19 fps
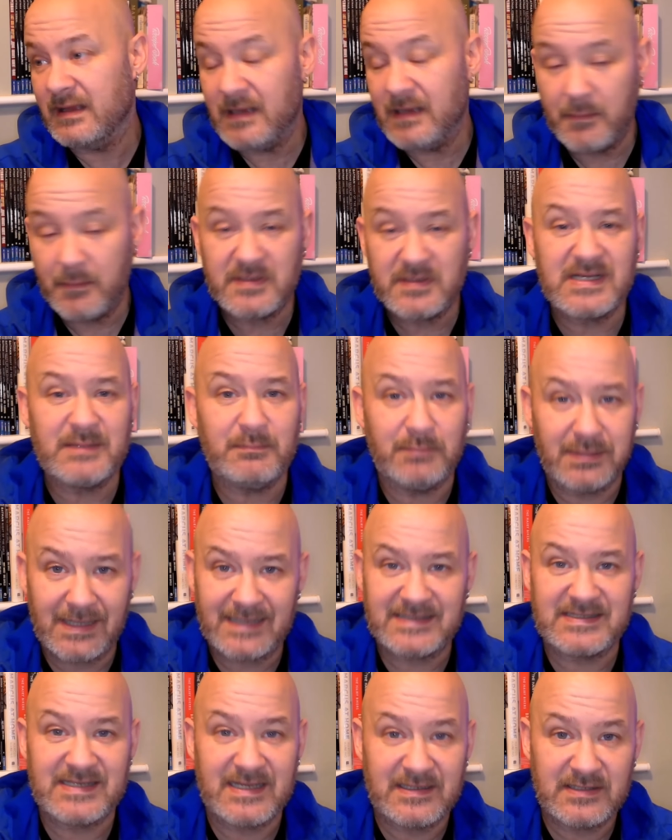not saying
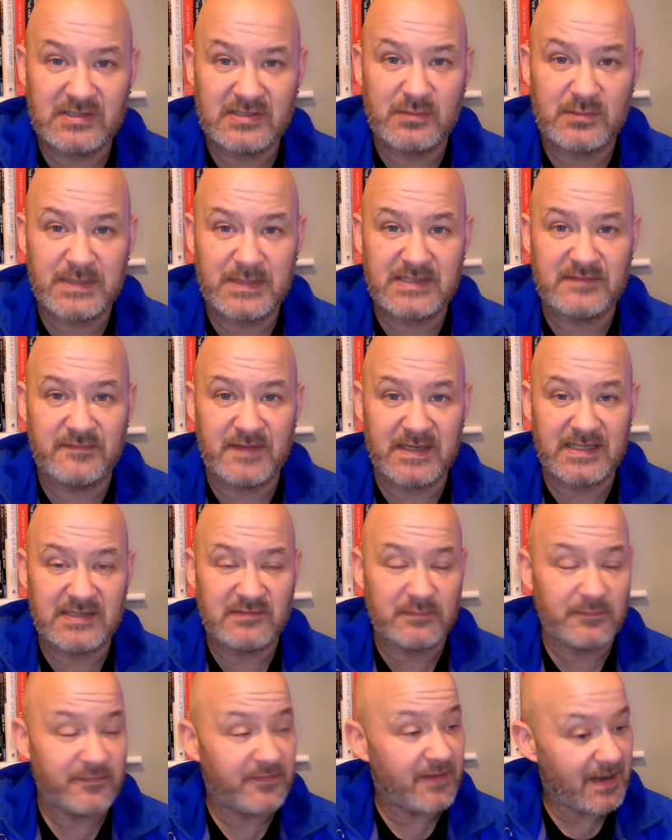blast it into somebody's face
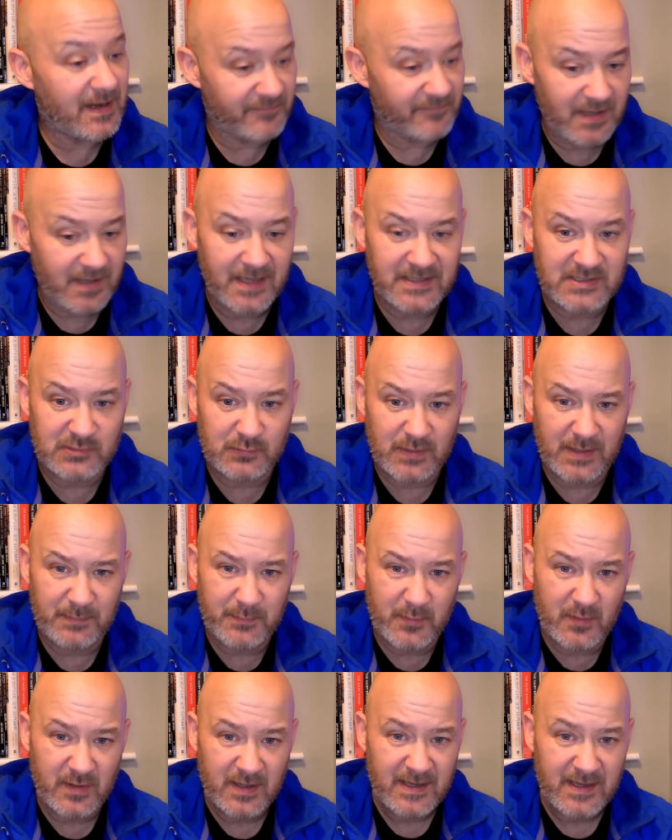from 5 yards away,
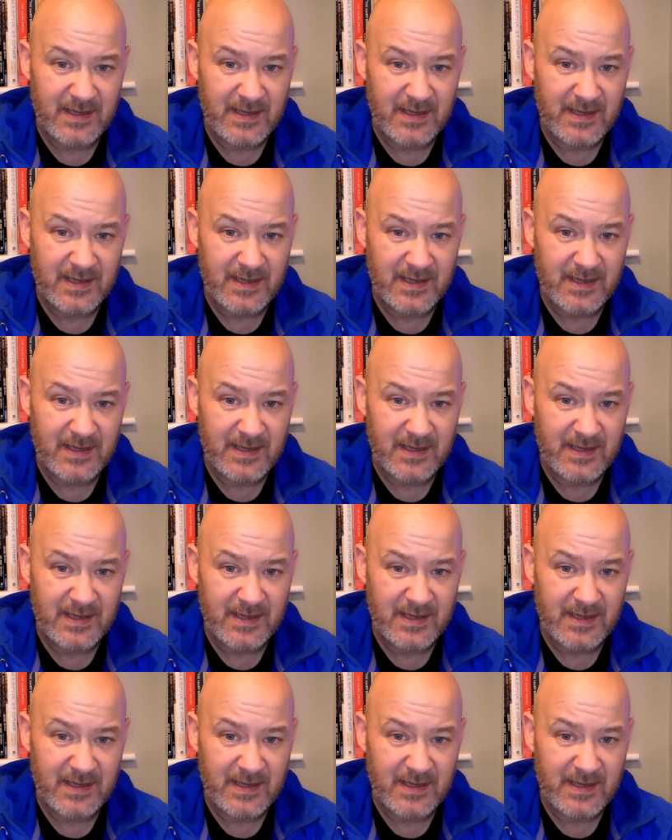but